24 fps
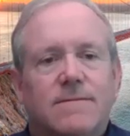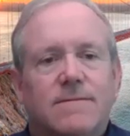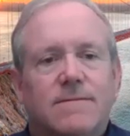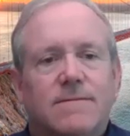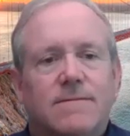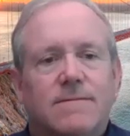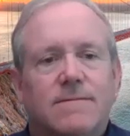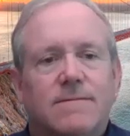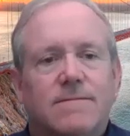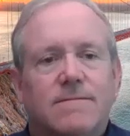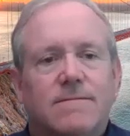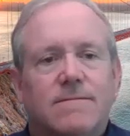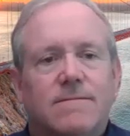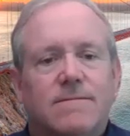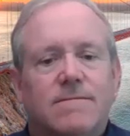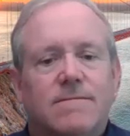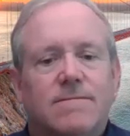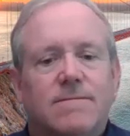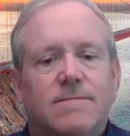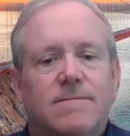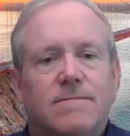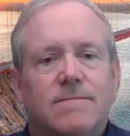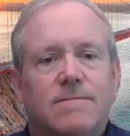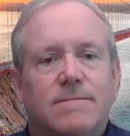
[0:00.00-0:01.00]

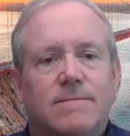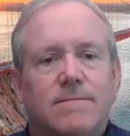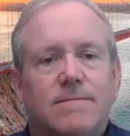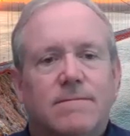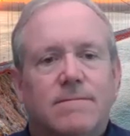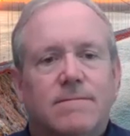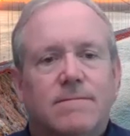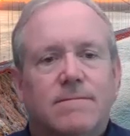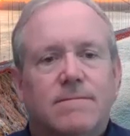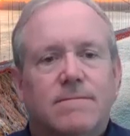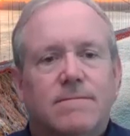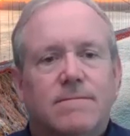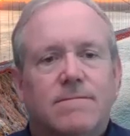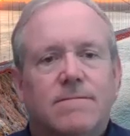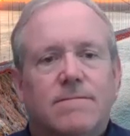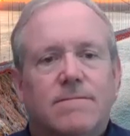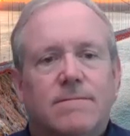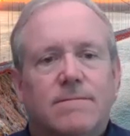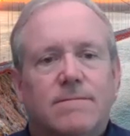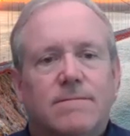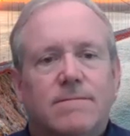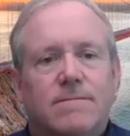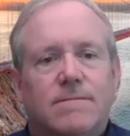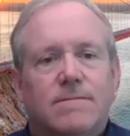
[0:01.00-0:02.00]

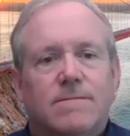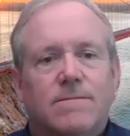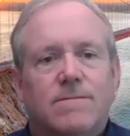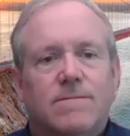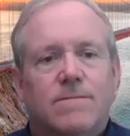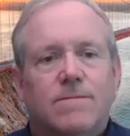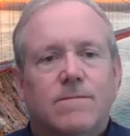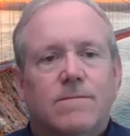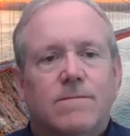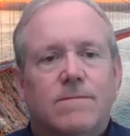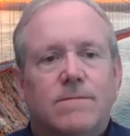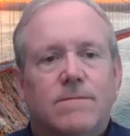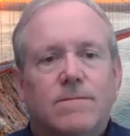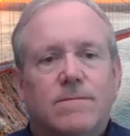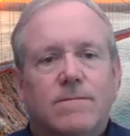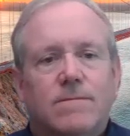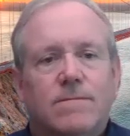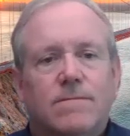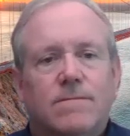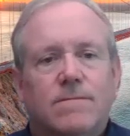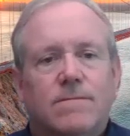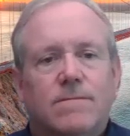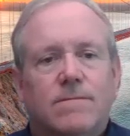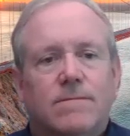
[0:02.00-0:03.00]

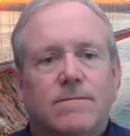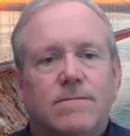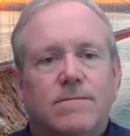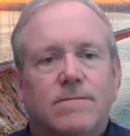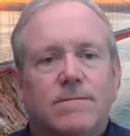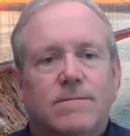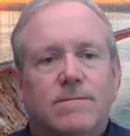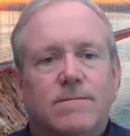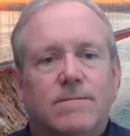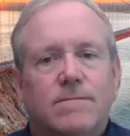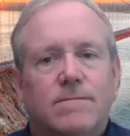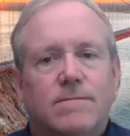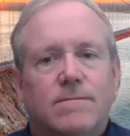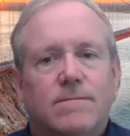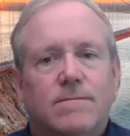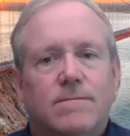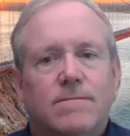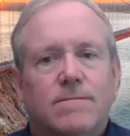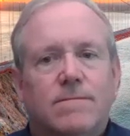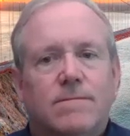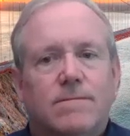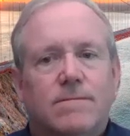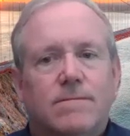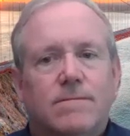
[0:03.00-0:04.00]

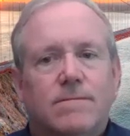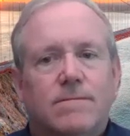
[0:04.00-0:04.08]
(silent)